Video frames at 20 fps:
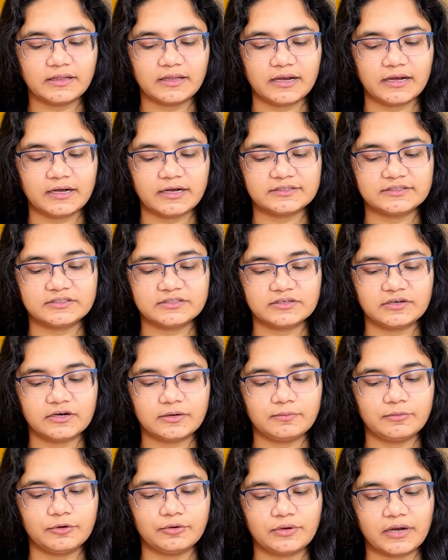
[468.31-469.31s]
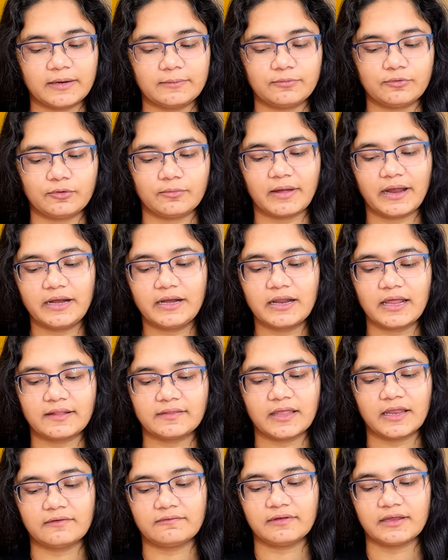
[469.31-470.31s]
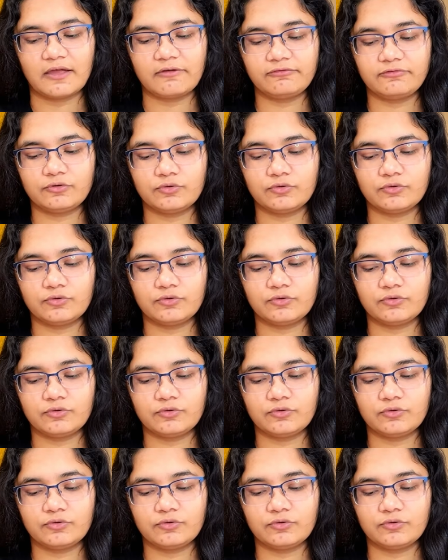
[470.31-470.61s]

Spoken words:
then it is tert-butyl bromide and then we have